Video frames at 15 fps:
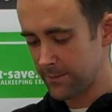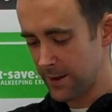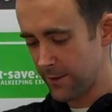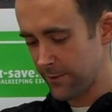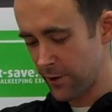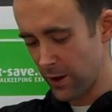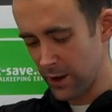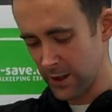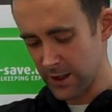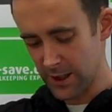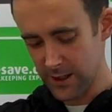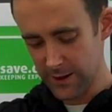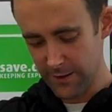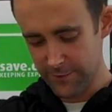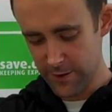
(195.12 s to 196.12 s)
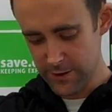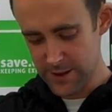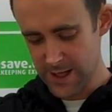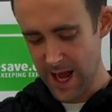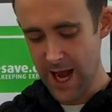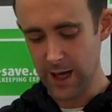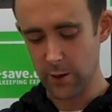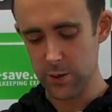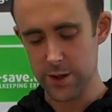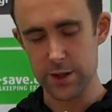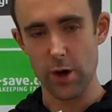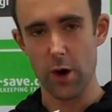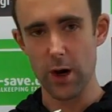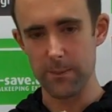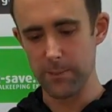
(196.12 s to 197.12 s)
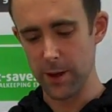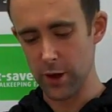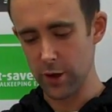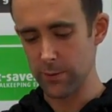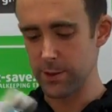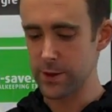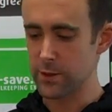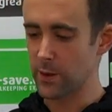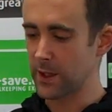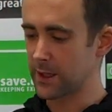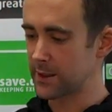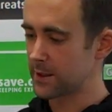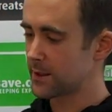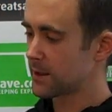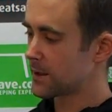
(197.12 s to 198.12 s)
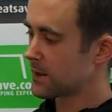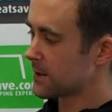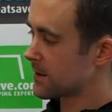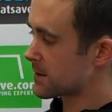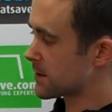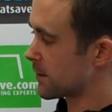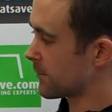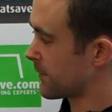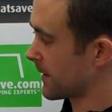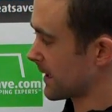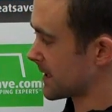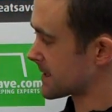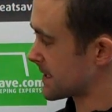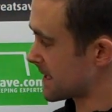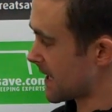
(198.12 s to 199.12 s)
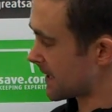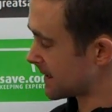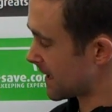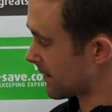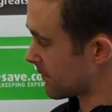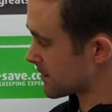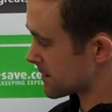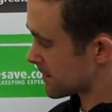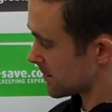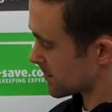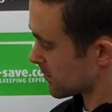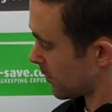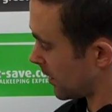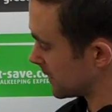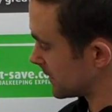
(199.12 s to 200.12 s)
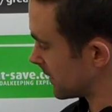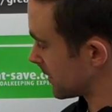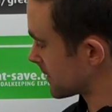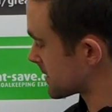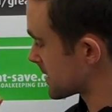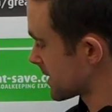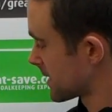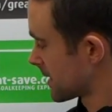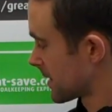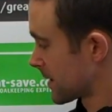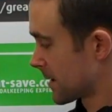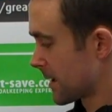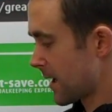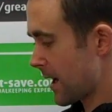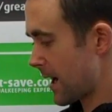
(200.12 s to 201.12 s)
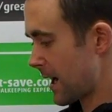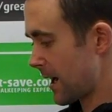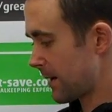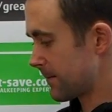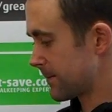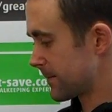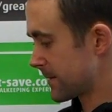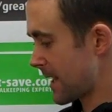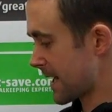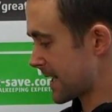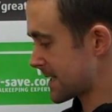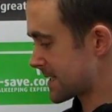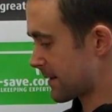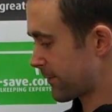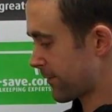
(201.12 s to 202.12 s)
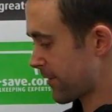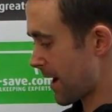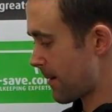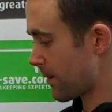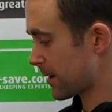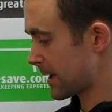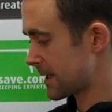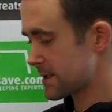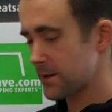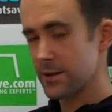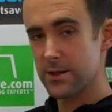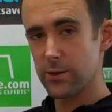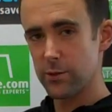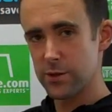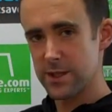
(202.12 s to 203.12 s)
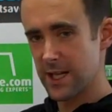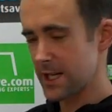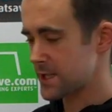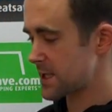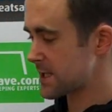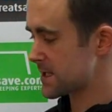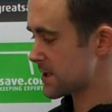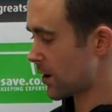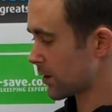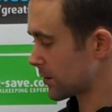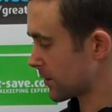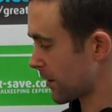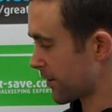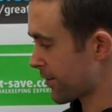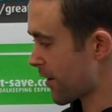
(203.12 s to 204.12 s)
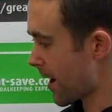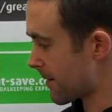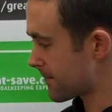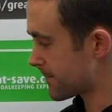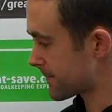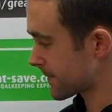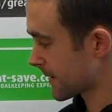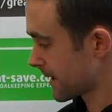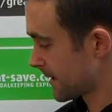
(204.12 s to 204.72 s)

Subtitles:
You've got like they've used an aqua sky blue between the two fingers at the end there, which looks quite nice. Negative thumb on it, so it's all stitched inside on the thumb.